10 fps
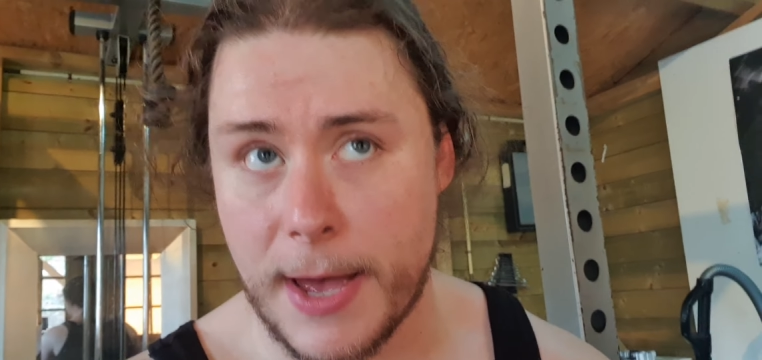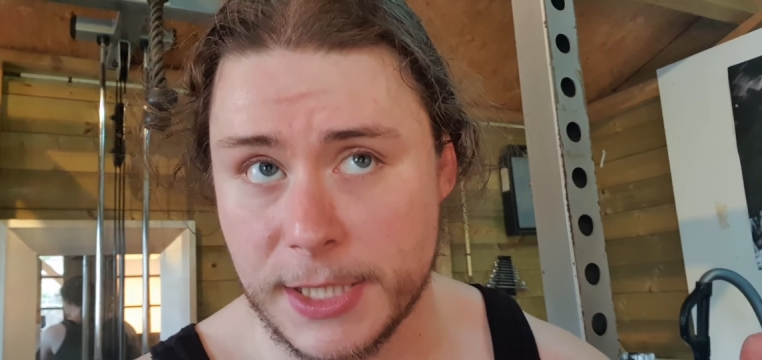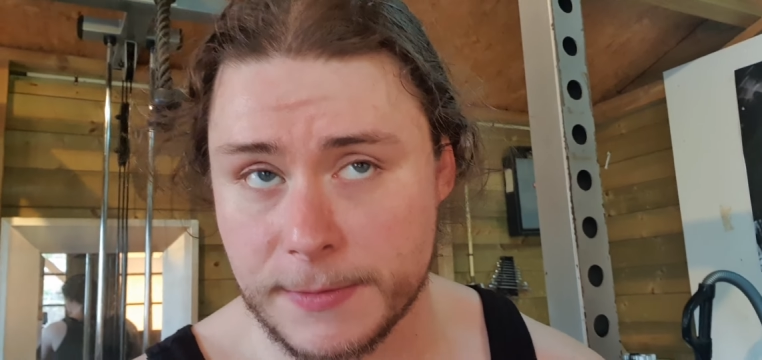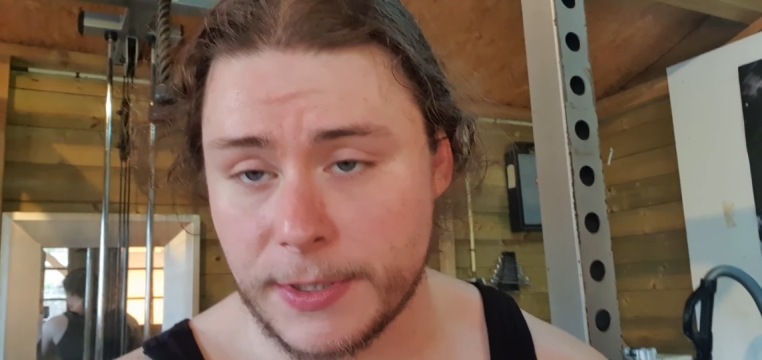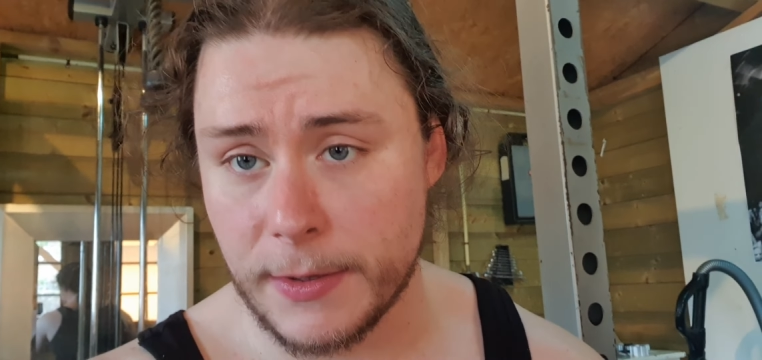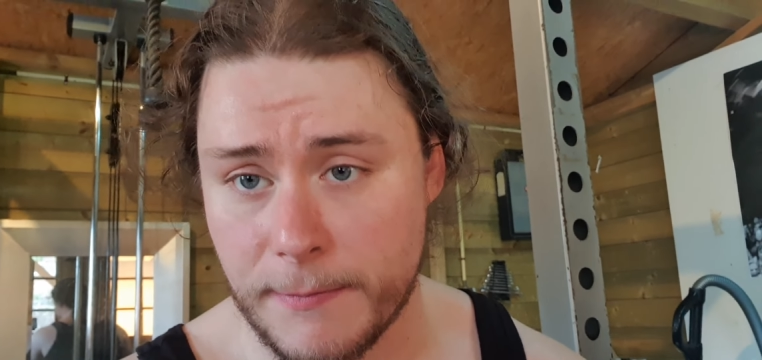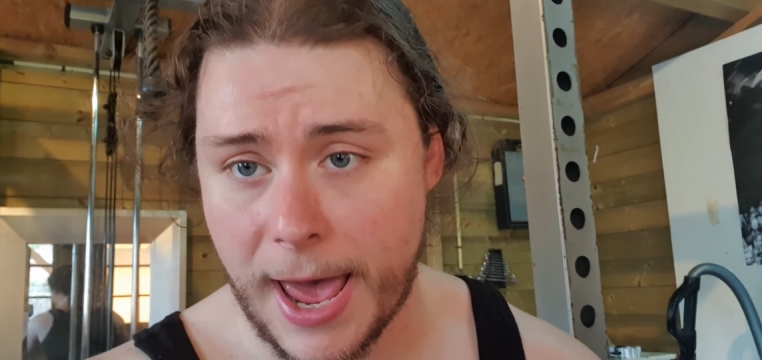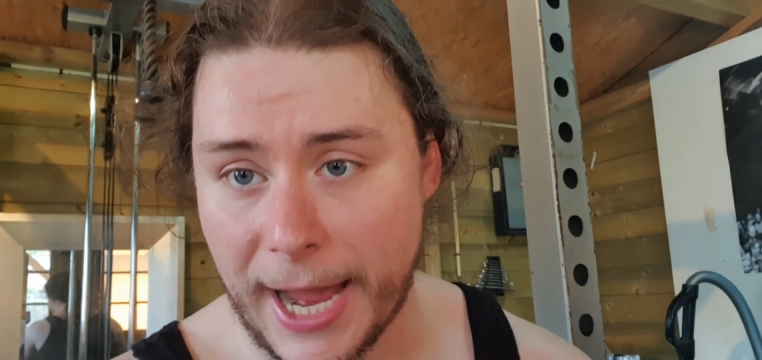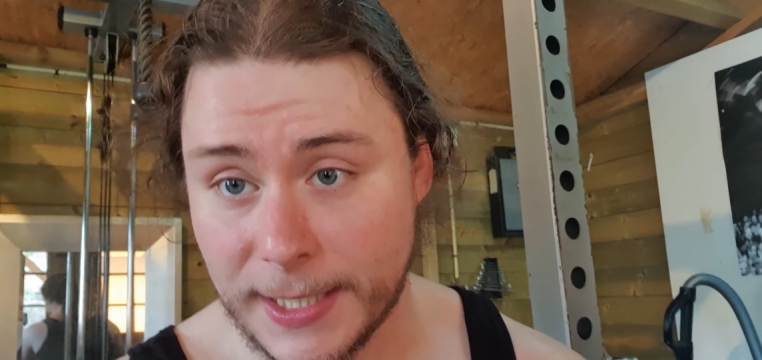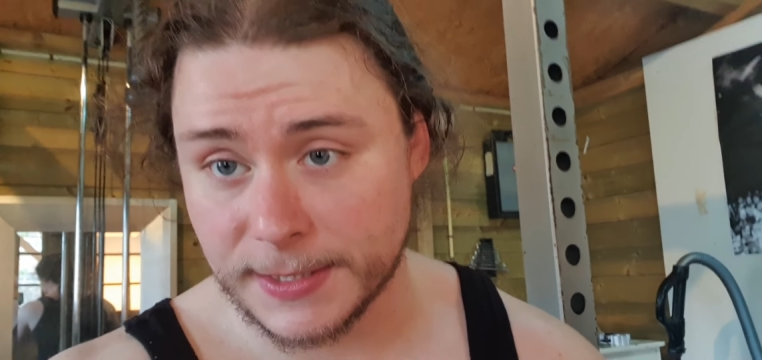Benjamin
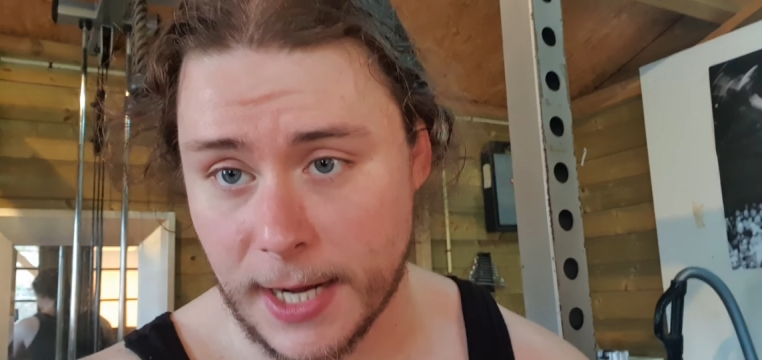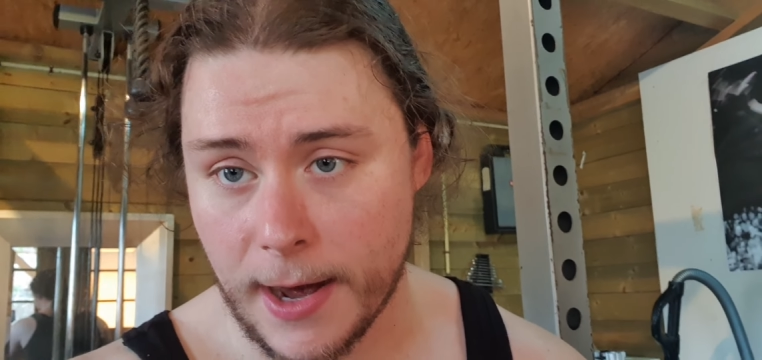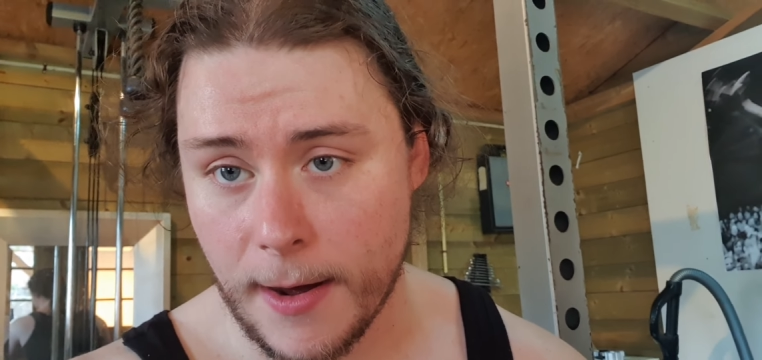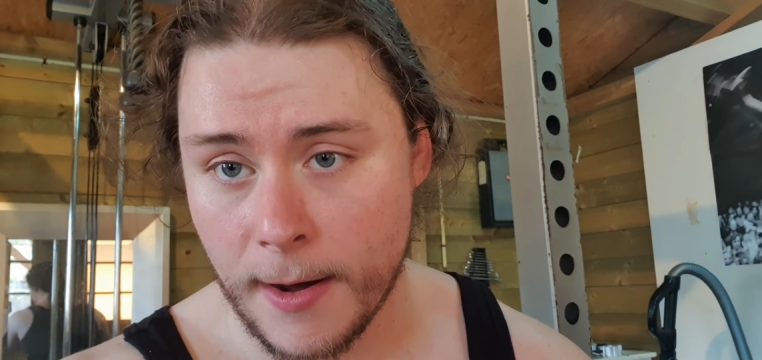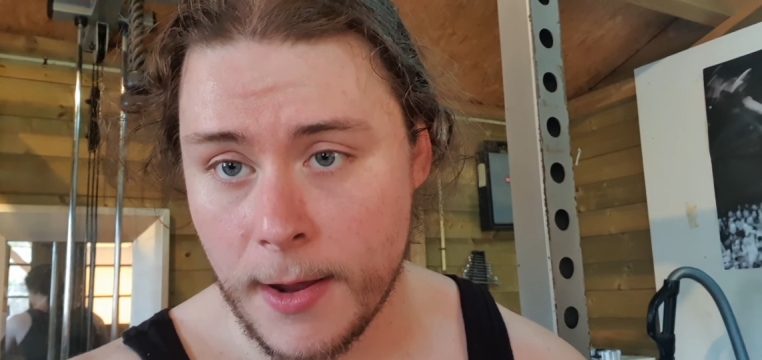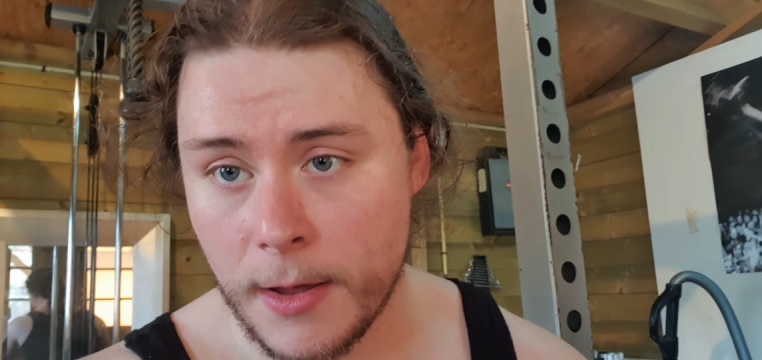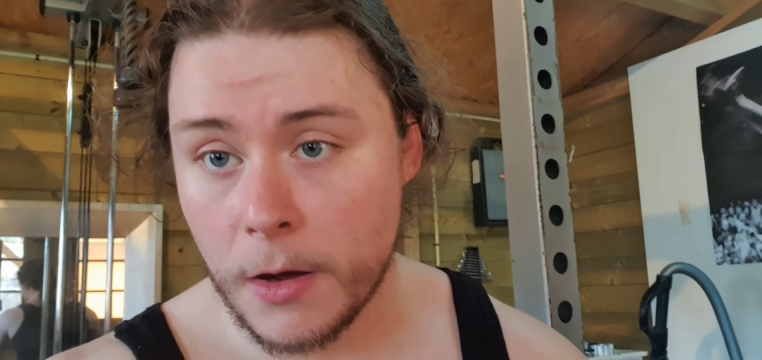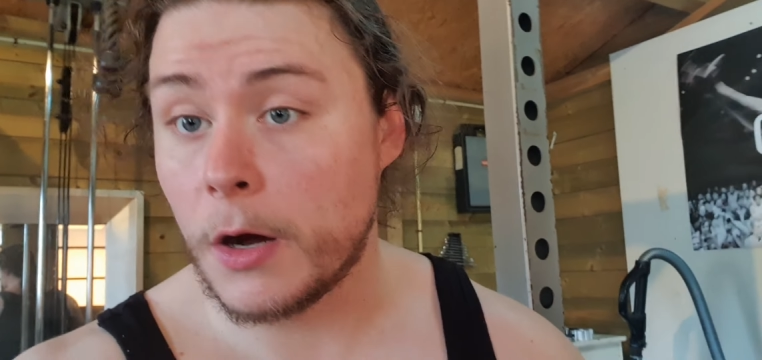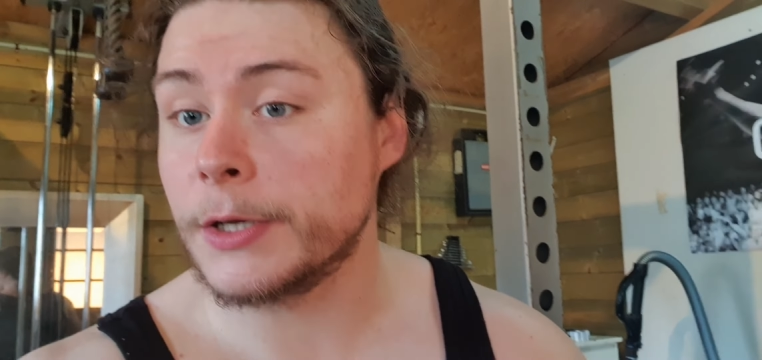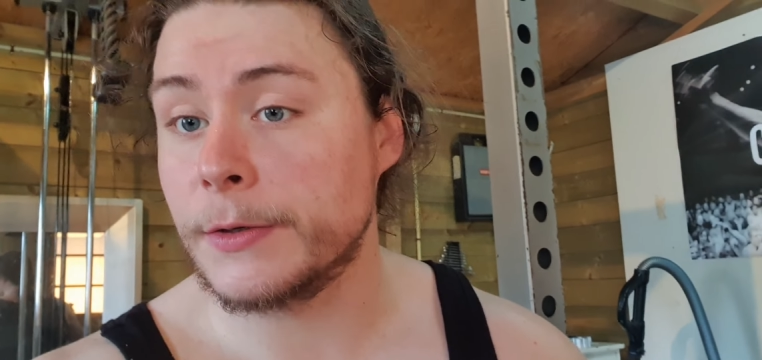MacIntyre
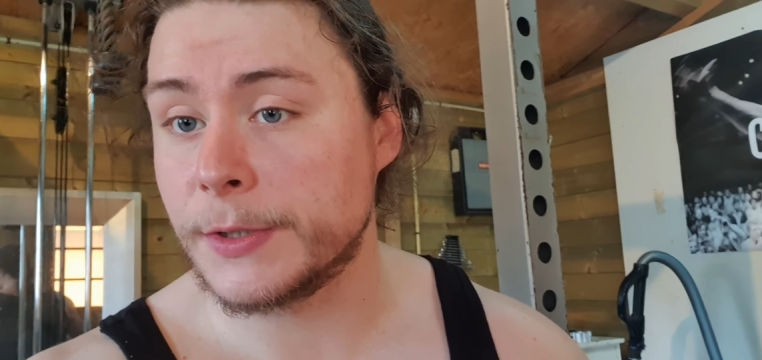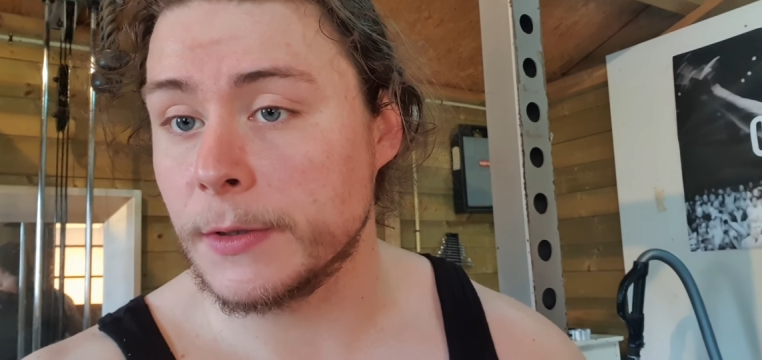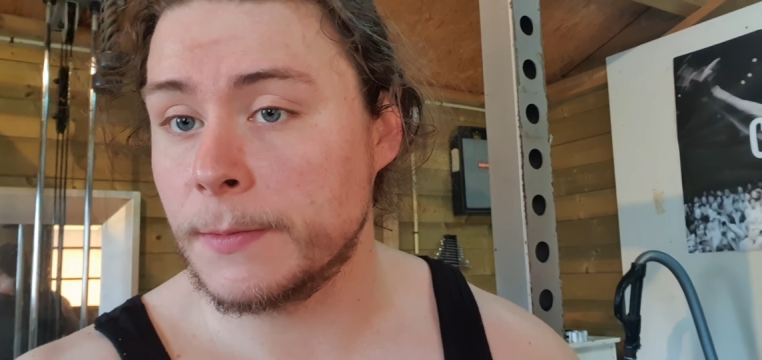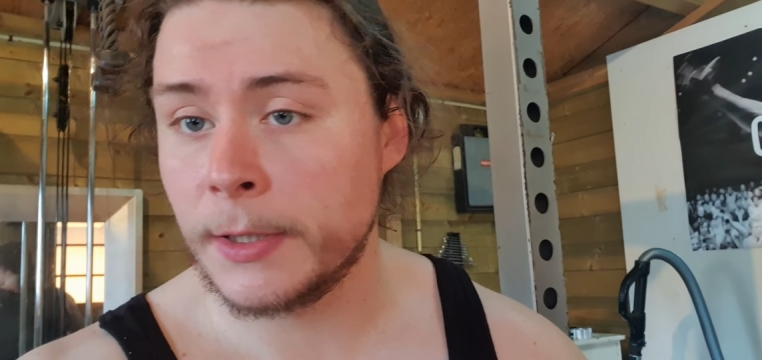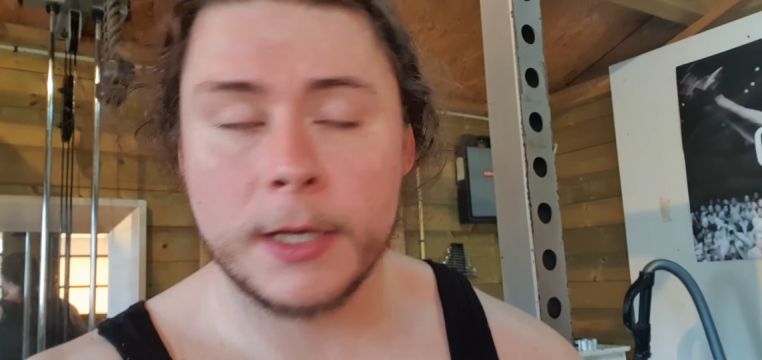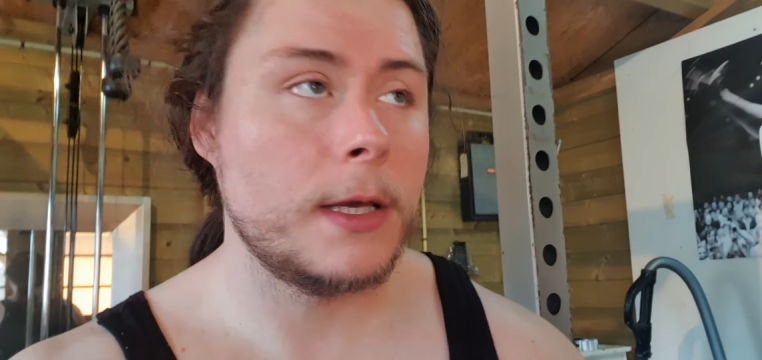on YouTube,